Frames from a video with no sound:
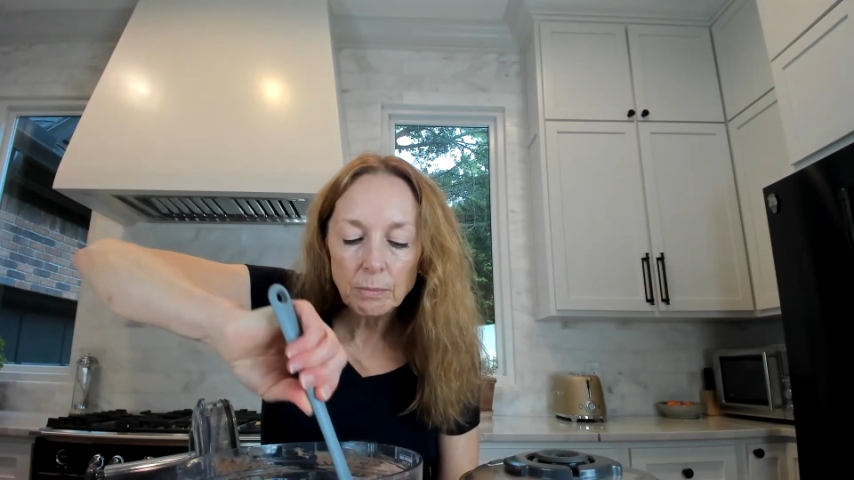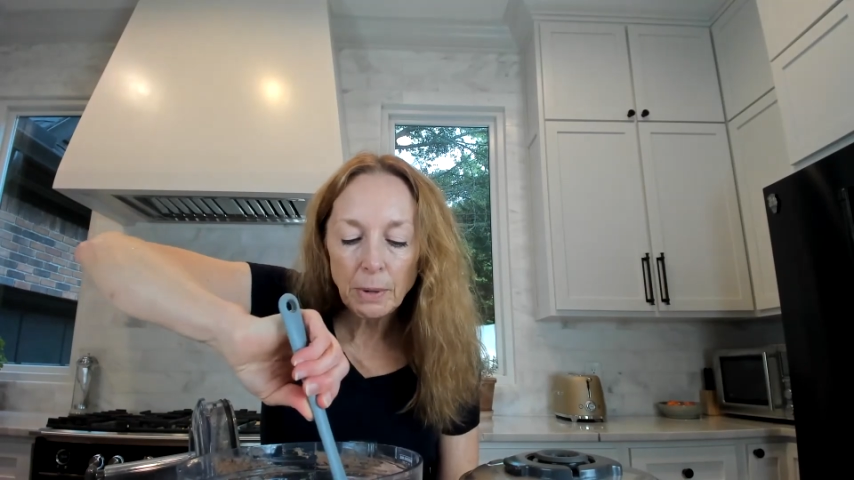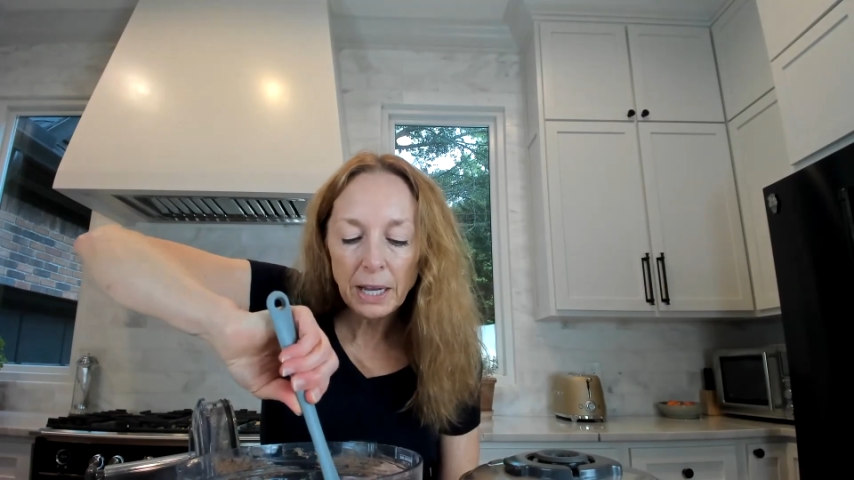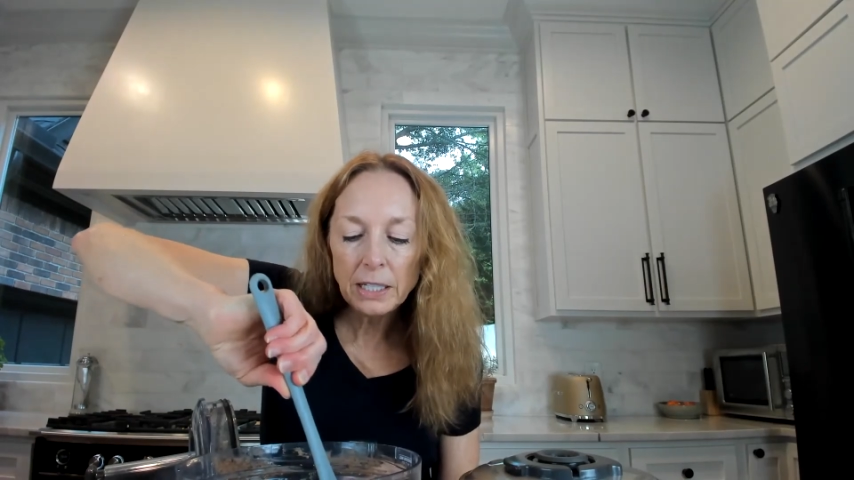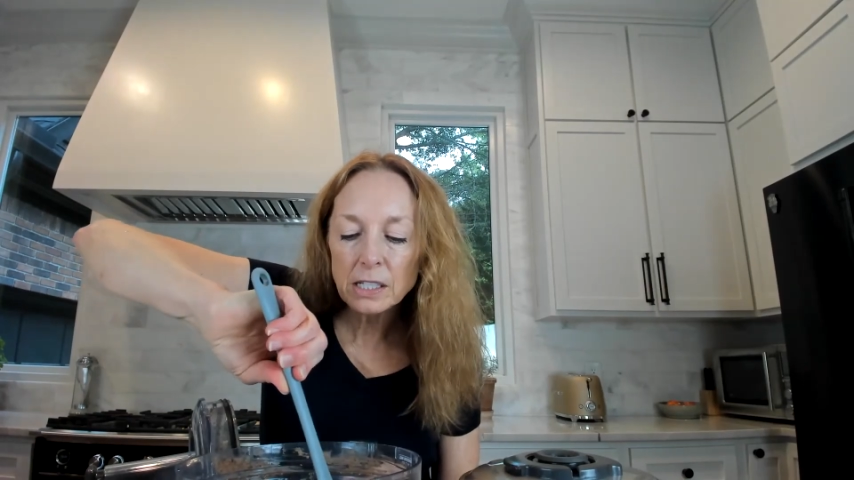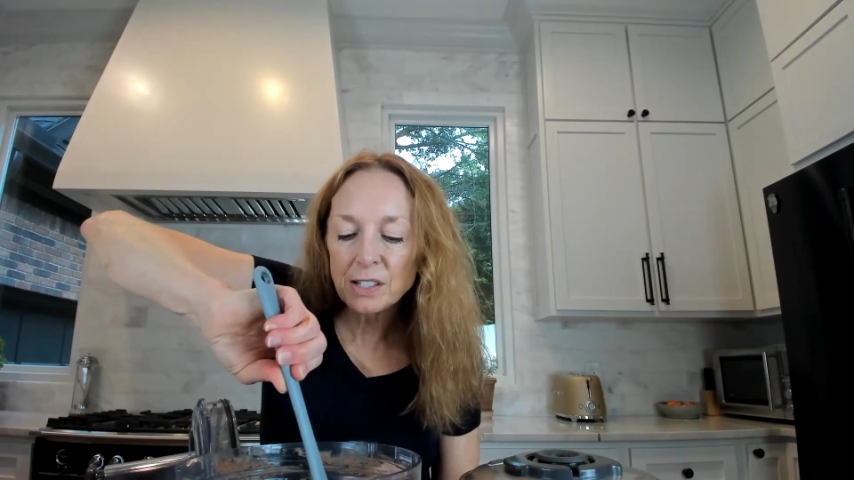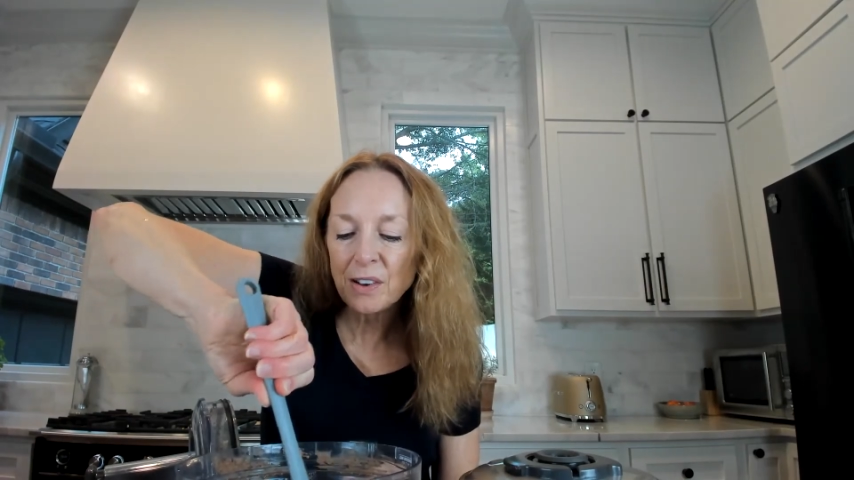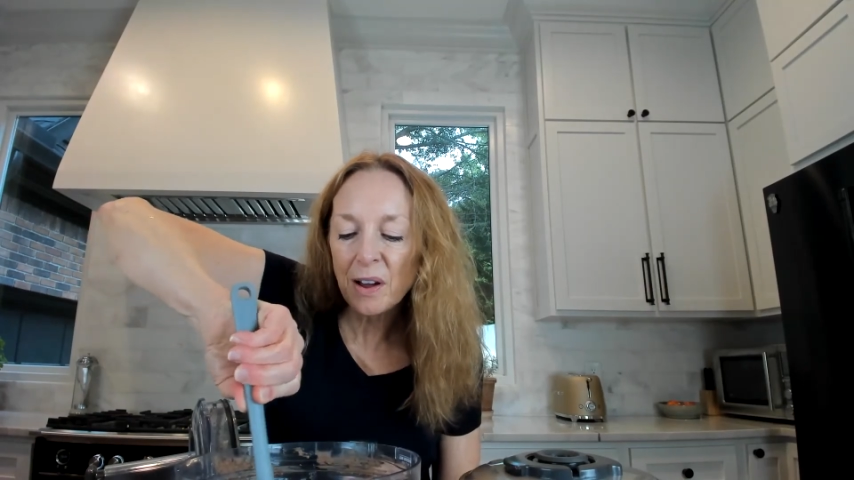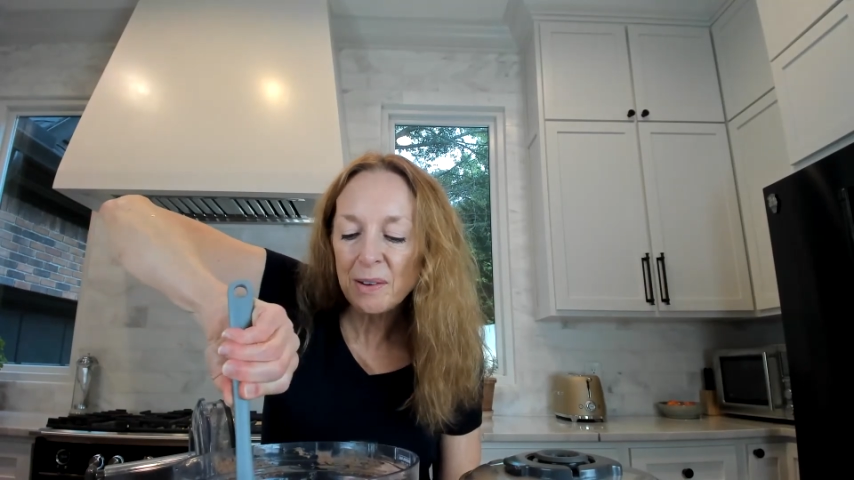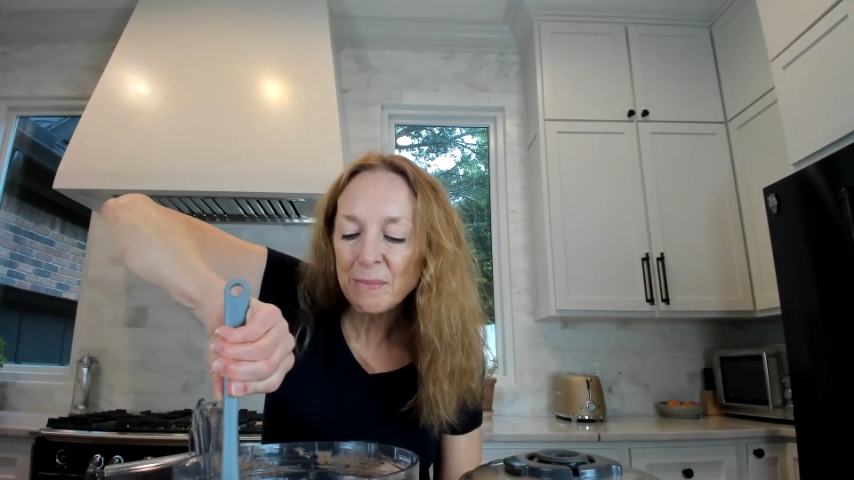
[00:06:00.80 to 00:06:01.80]
Mine is
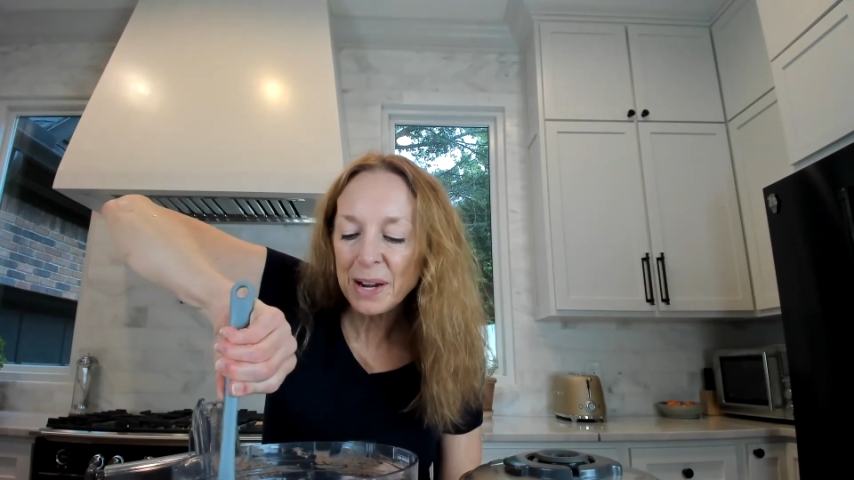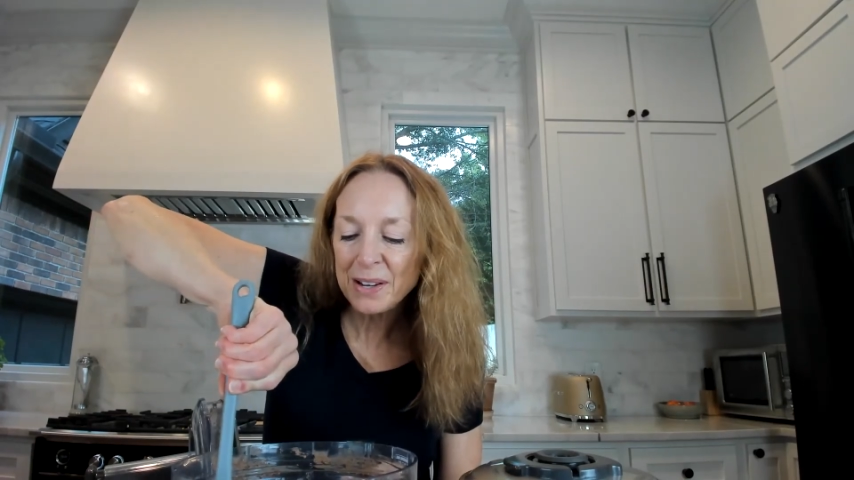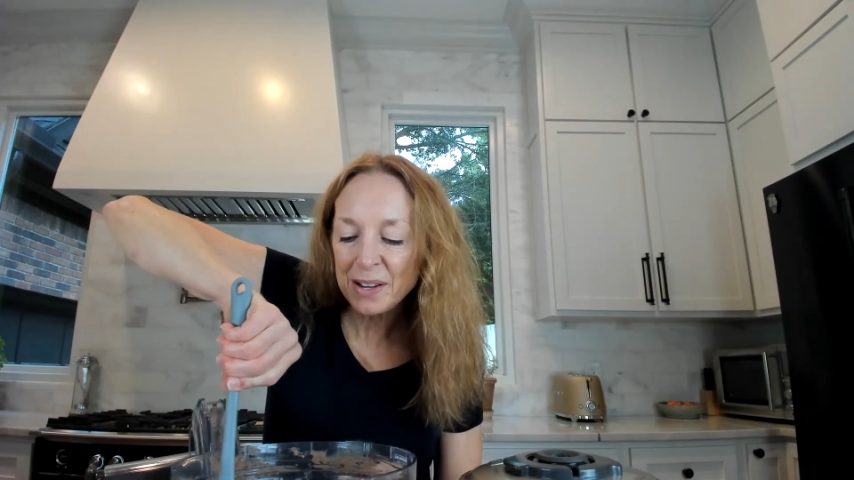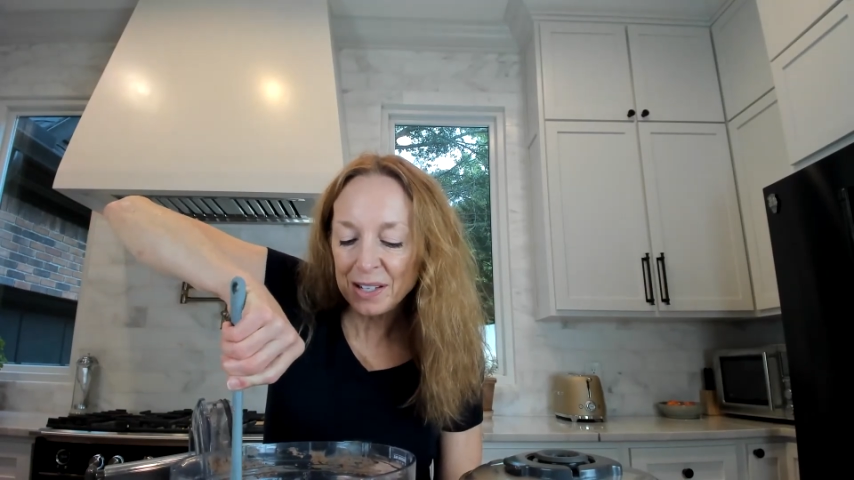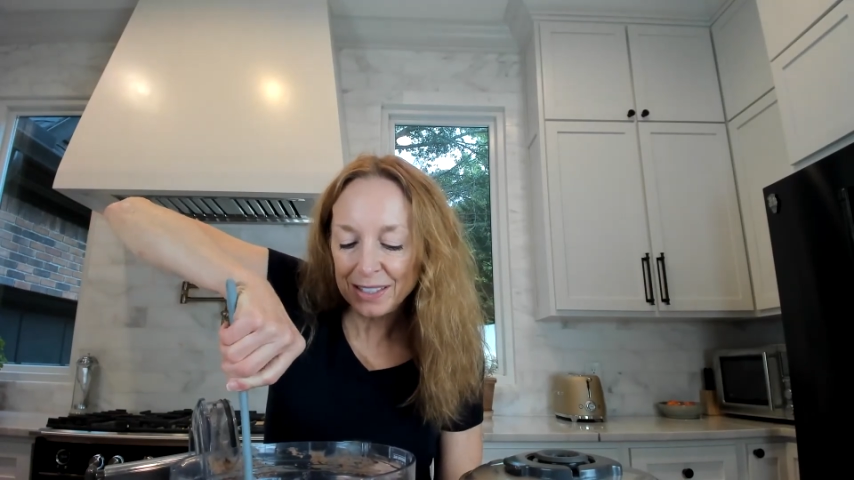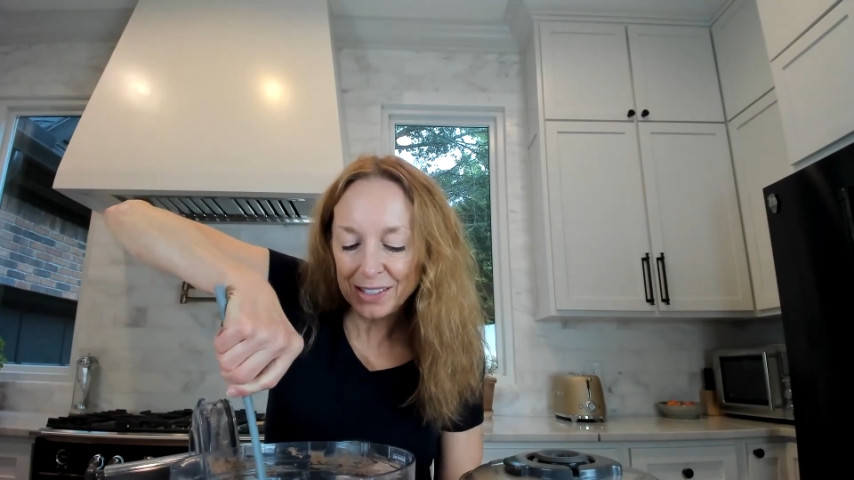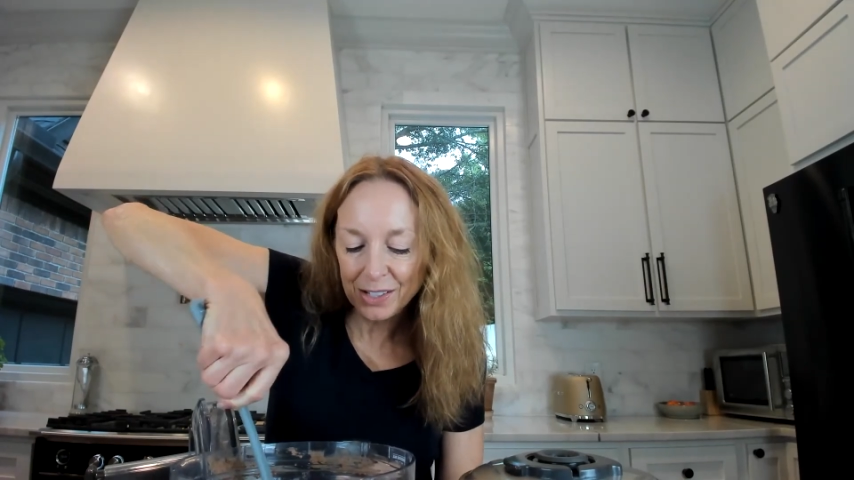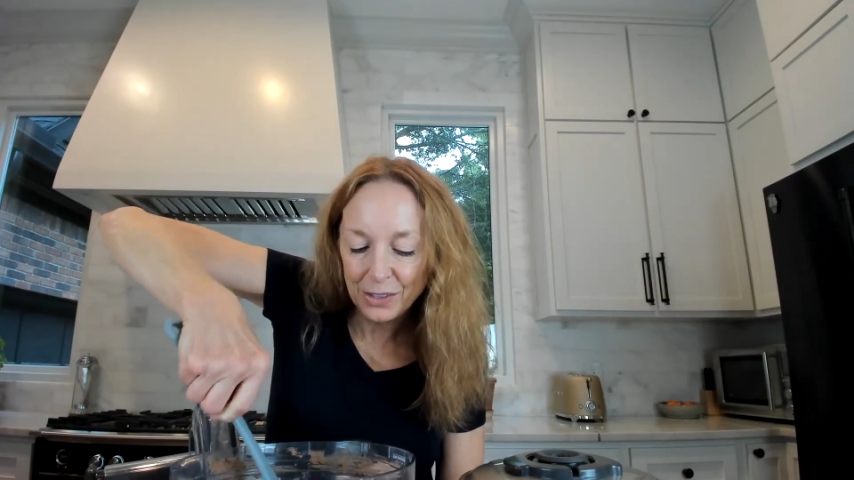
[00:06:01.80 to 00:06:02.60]
9x9,